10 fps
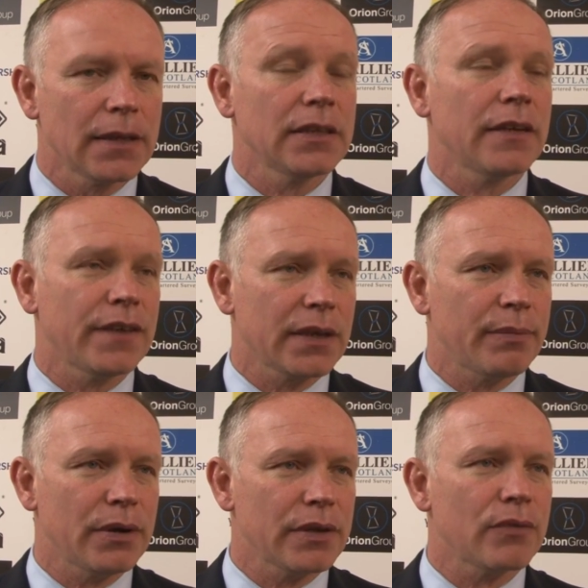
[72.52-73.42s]
The thing
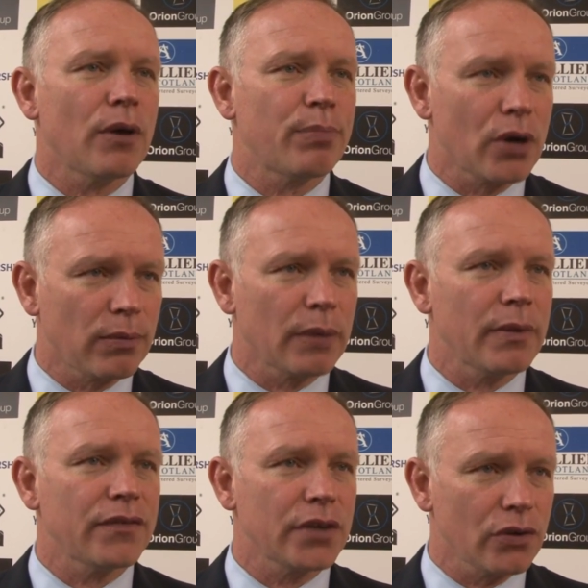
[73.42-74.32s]
about it, you've got a problem
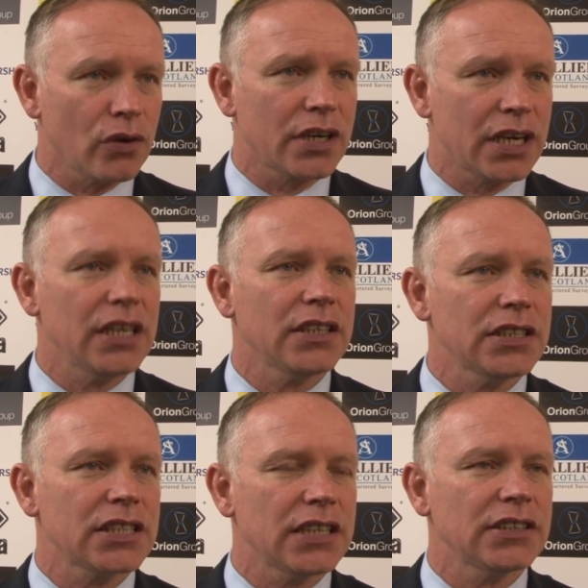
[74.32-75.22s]
if you're not creating
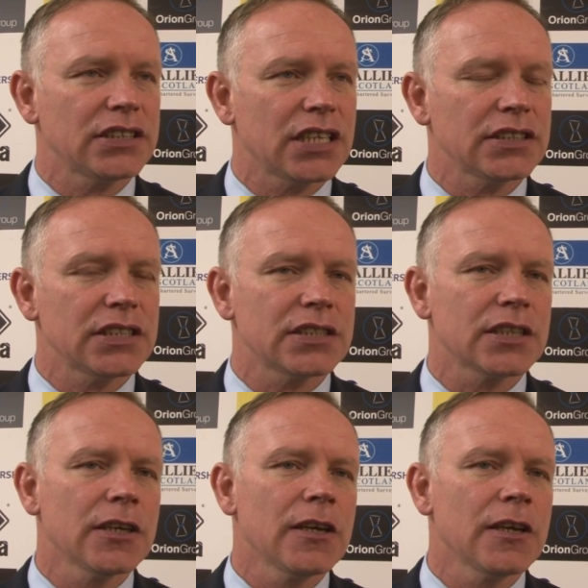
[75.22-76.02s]
these kind of chances.